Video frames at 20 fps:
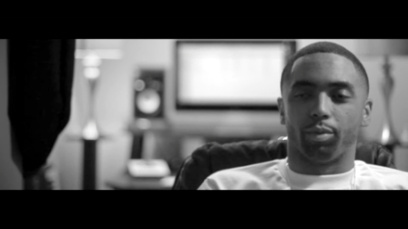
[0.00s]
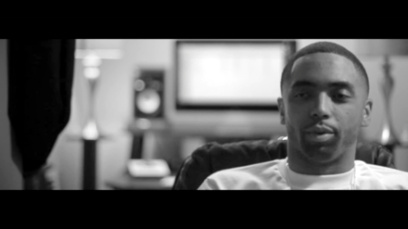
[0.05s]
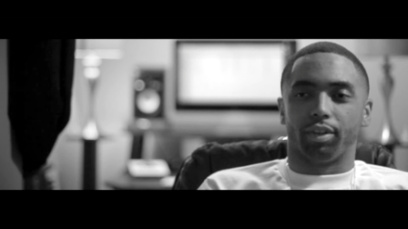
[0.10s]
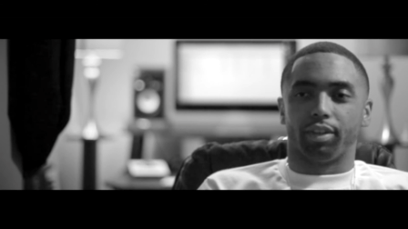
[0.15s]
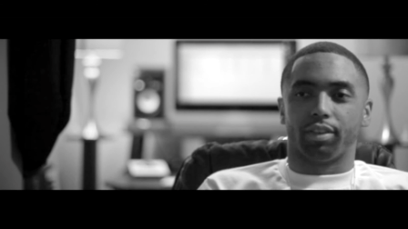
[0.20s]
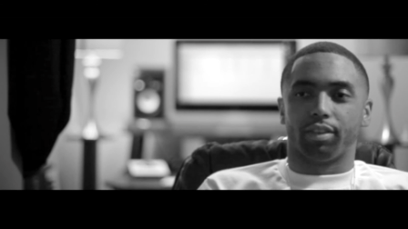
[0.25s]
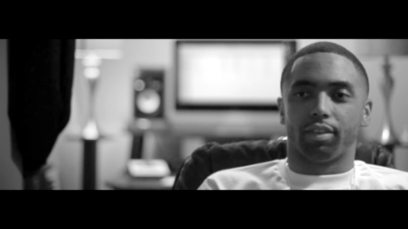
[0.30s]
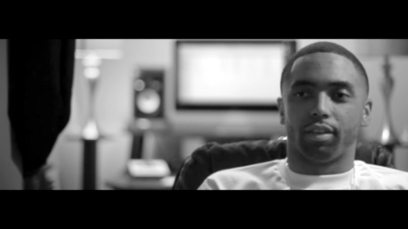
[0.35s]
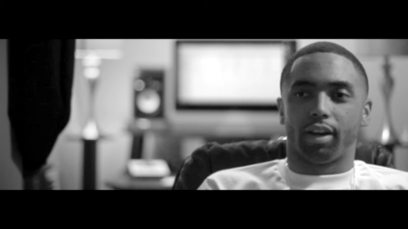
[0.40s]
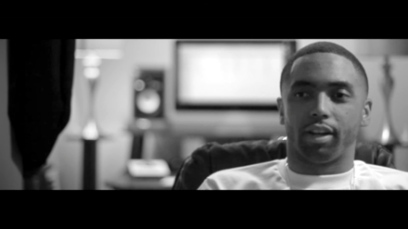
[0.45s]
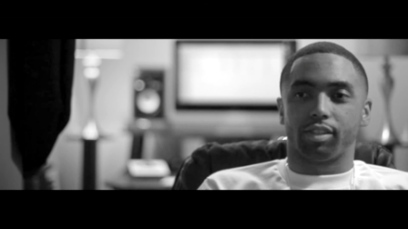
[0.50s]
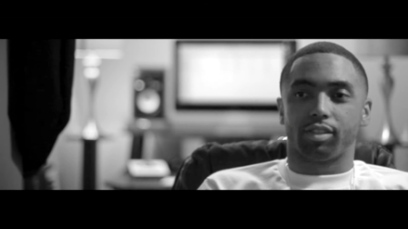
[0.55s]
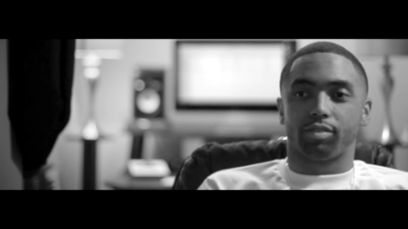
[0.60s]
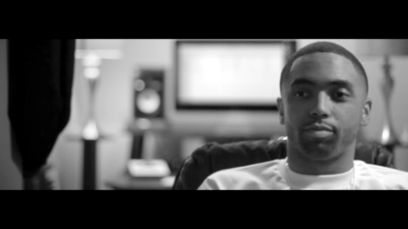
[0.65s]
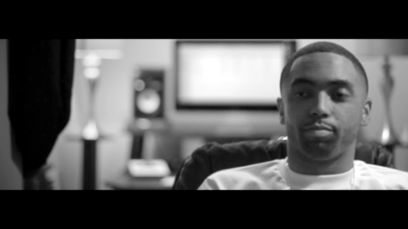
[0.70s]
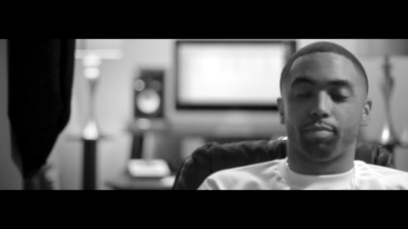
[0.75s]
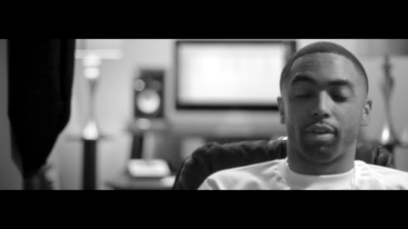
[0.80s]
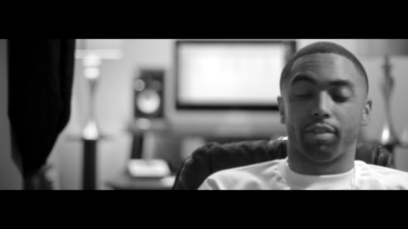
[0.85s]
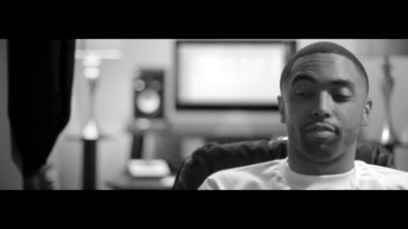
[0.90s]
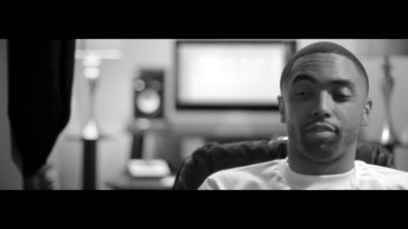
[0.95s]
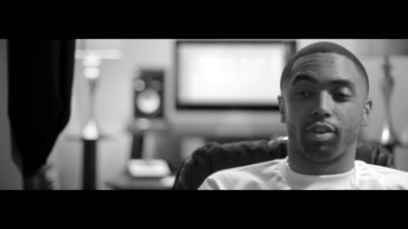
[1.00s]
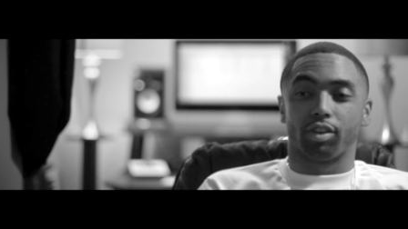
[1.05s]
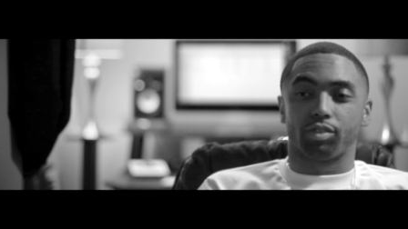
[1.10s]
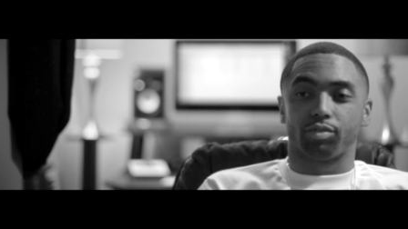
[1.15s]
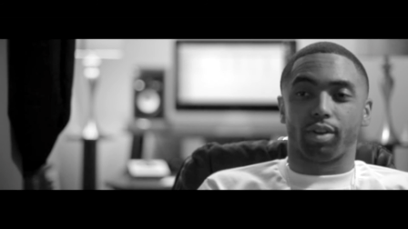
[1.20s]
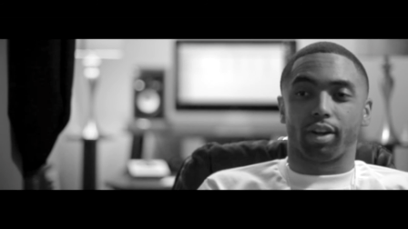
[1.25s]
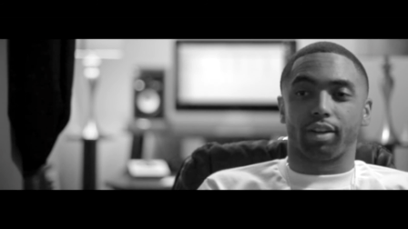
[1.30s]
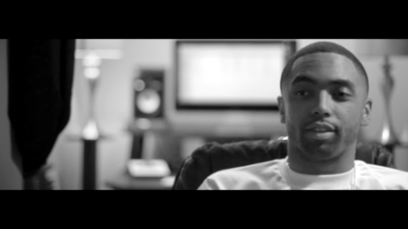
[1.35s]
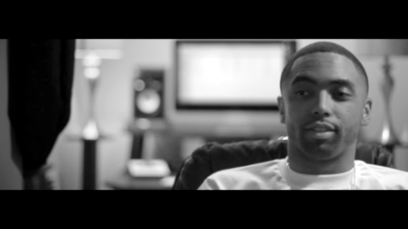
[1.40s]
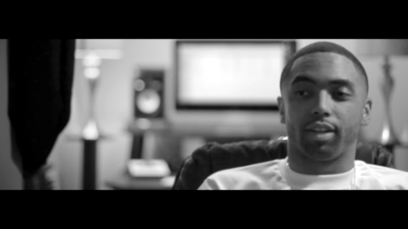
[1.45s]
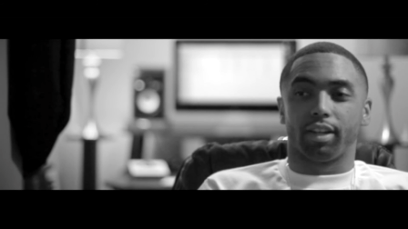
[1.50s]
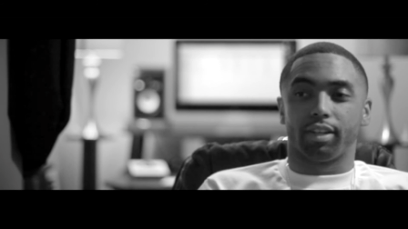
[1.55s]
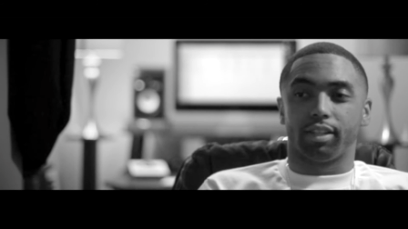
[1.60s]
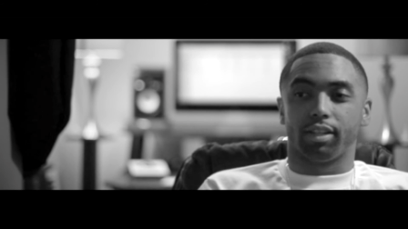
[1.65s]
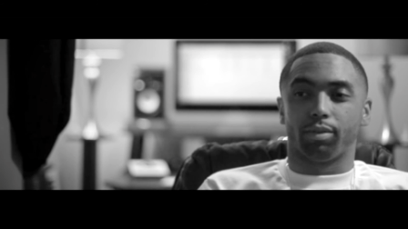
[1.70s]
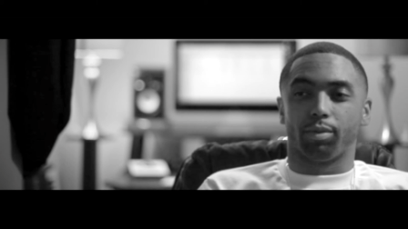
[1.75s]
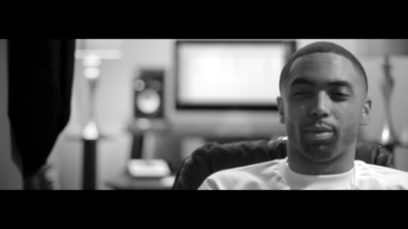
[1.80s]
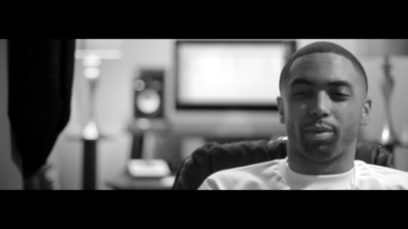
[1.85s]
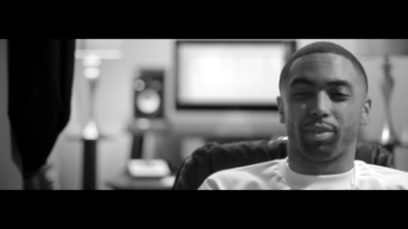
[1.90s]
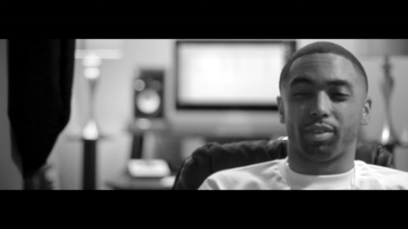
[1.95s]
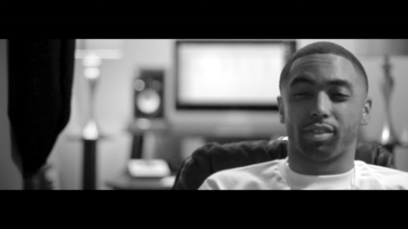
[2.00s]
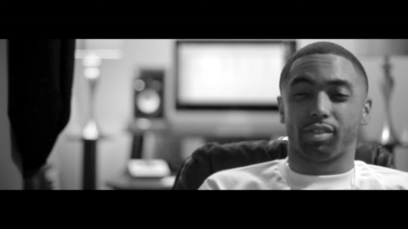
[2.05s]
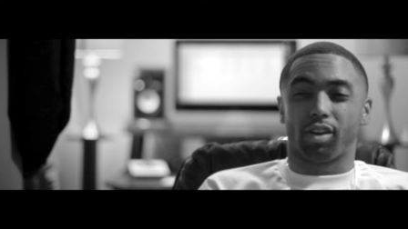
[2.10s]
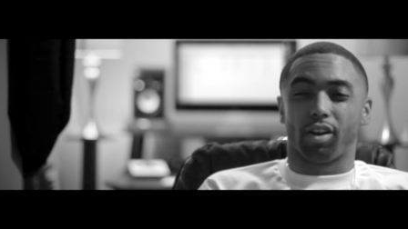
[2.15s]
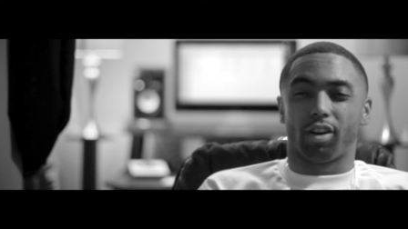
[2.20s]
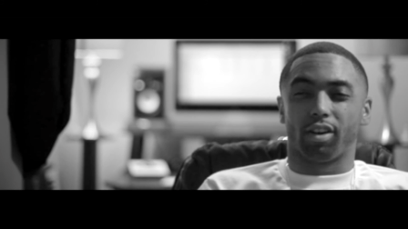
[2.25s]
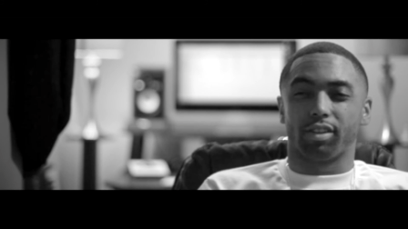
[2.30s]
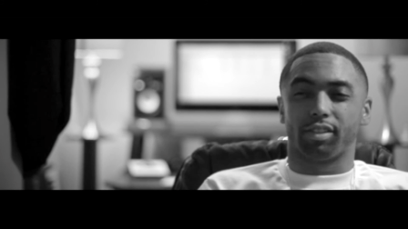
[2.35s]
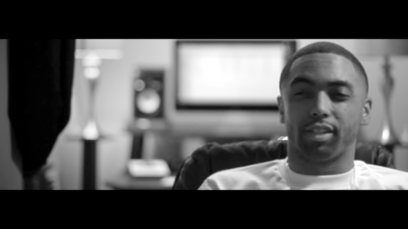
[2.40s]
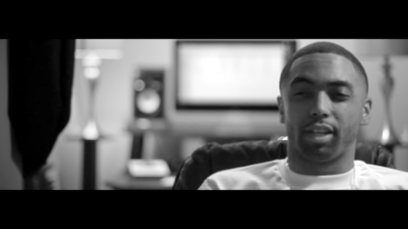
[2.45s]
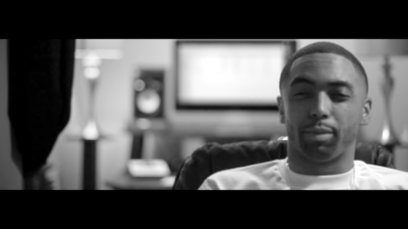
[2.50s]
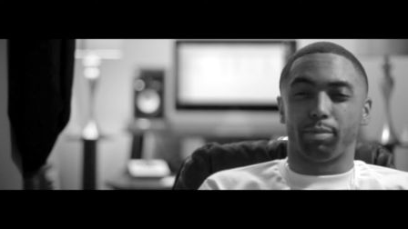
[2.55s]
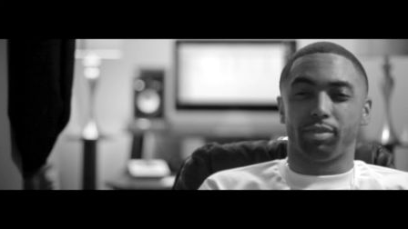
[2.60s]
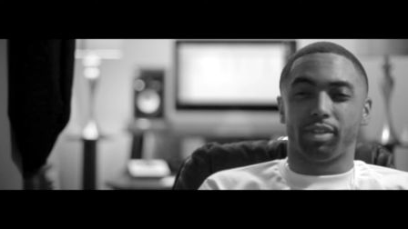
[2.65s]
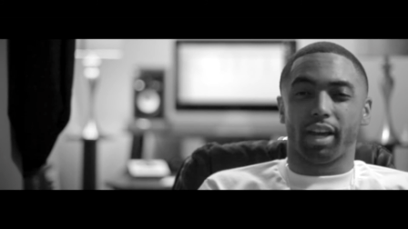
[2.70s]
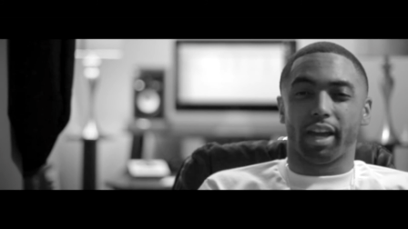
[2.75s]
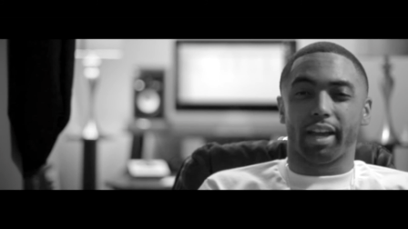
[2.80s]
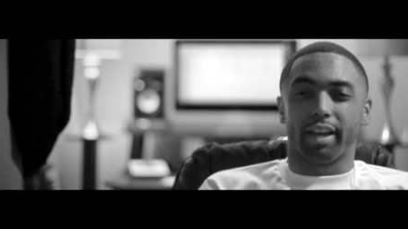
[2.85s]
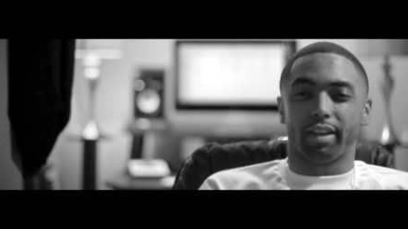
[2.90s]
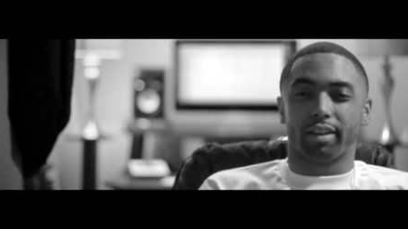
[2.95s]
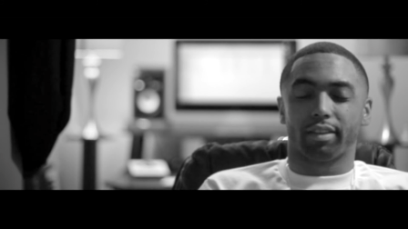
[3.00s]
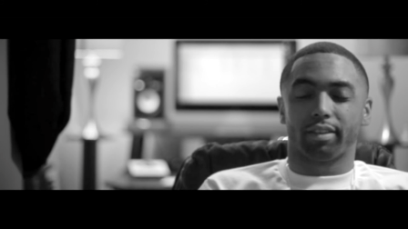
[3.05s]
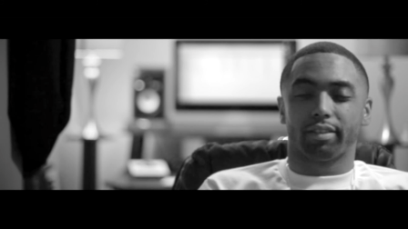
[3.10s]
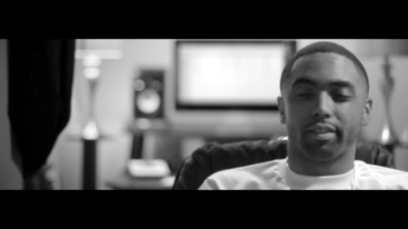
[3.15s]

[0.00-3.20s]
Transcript: with, my first records that I did were with this artist named Tank.